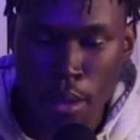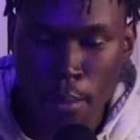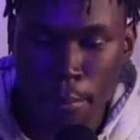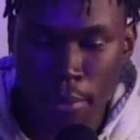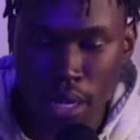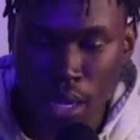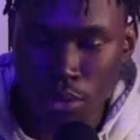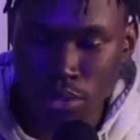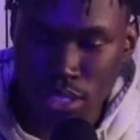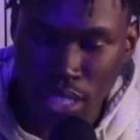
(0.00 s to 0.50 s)

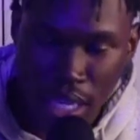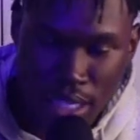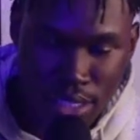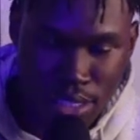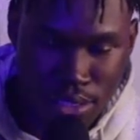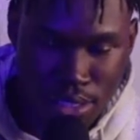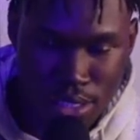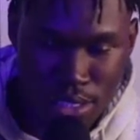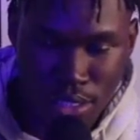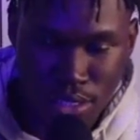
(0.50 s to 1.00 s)
but I was
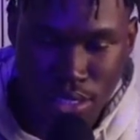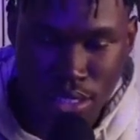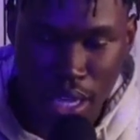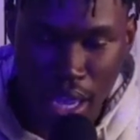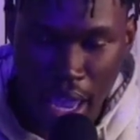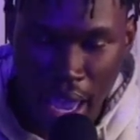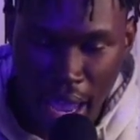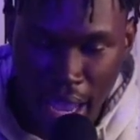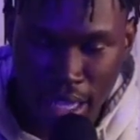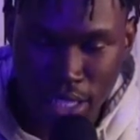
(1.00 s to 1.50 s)
hesitant to
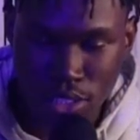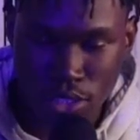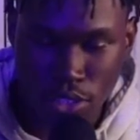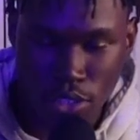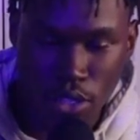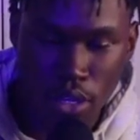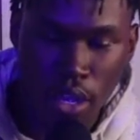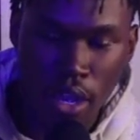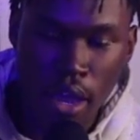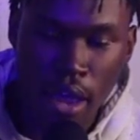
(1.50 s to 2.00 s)
ask
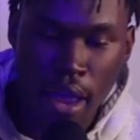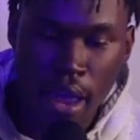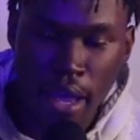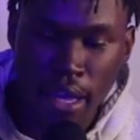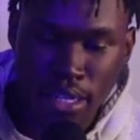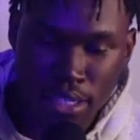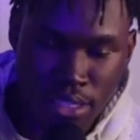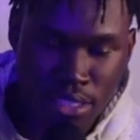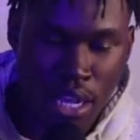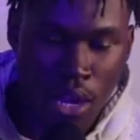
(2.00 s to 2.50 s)
her
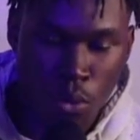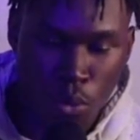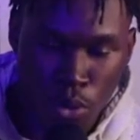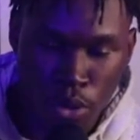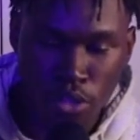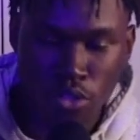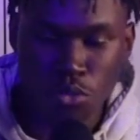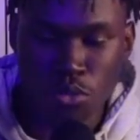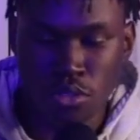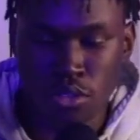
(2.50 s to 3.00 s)
because I
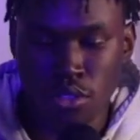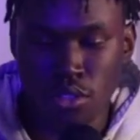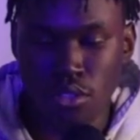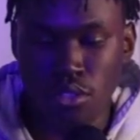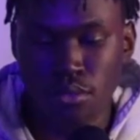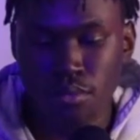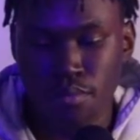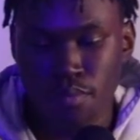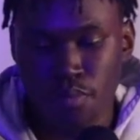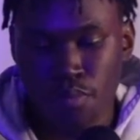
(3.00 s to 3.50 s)
worked with her,
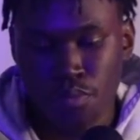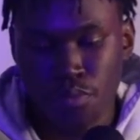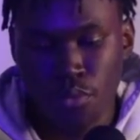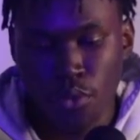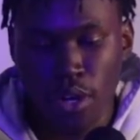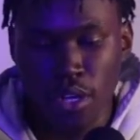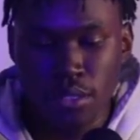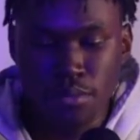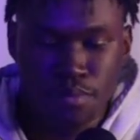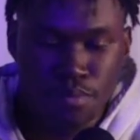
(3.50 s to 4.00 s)

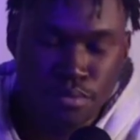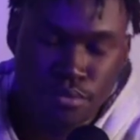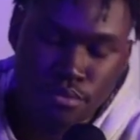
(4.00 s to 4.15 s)
right?